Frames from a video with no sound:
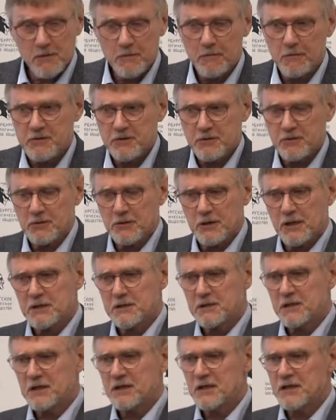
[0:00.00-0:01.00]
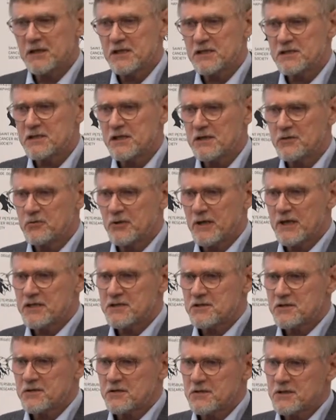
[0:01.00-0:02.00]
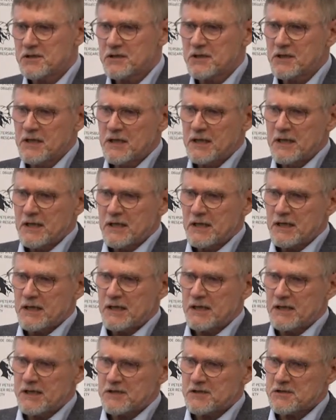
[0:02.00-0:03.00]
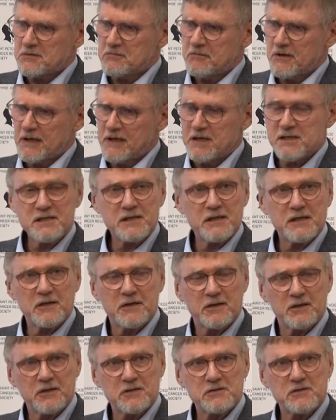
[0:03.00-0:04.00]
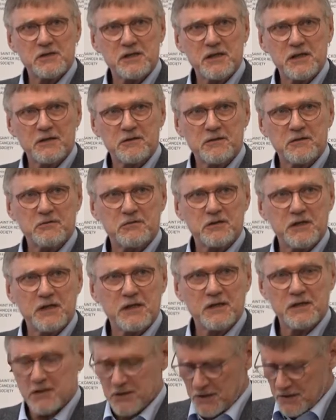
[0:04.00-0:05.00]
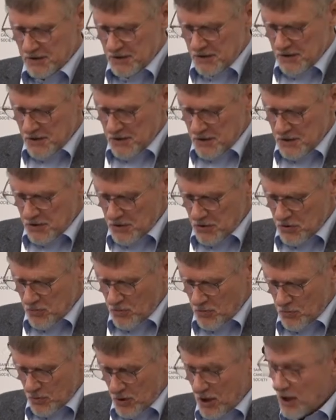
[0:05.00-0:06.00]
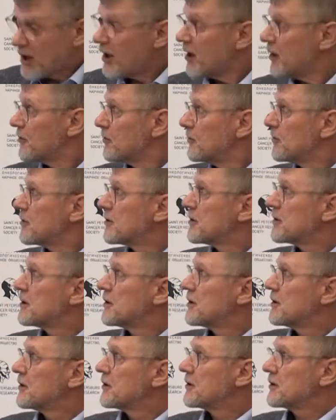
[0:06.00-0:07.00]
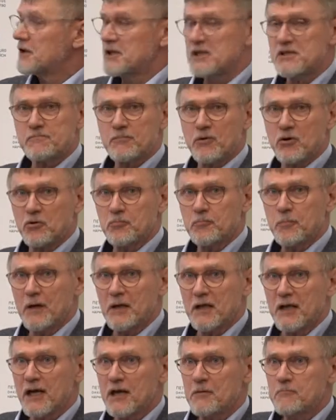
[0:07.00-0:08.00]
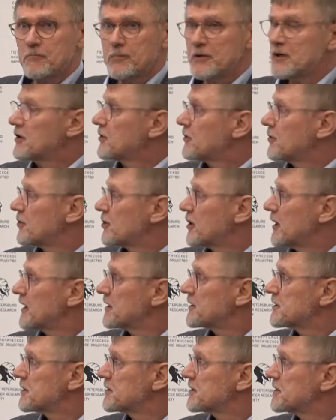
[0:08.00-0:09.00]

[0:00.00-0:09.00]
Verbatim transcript: So that in these situations, it is a very serious thing to think how this problem can be corrected.